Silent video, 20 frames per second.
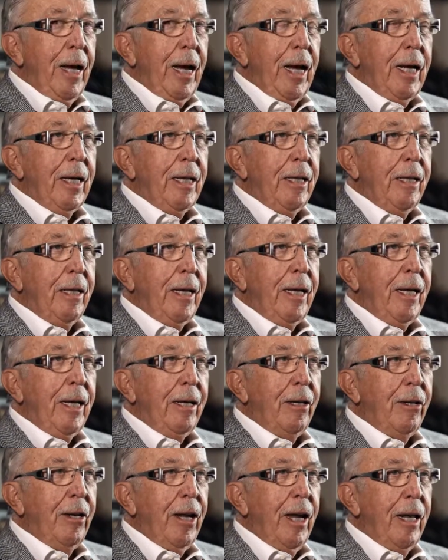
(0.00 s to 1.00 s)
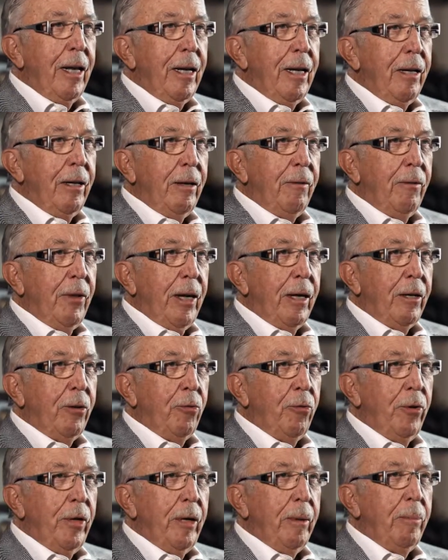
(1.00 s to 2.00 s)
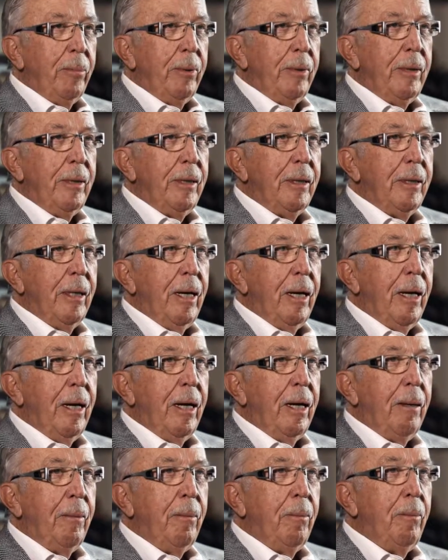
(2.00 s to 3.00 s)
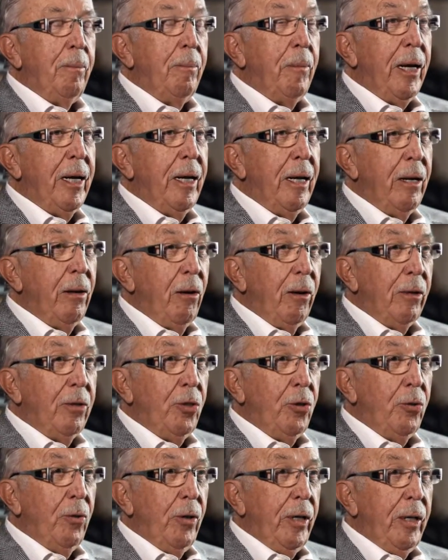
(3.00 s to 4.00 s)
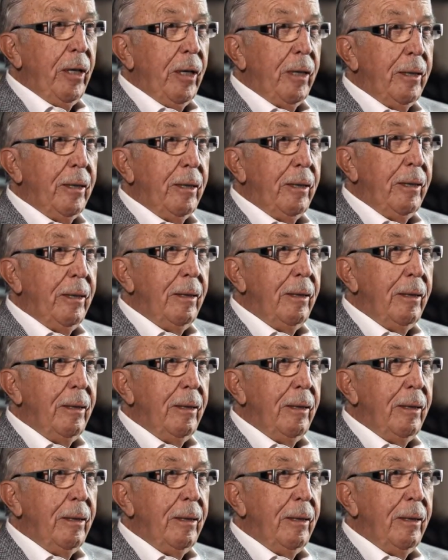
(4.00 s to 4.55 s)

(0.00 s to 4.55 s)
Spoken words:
At the tail end of that trip, my in-laws joined us.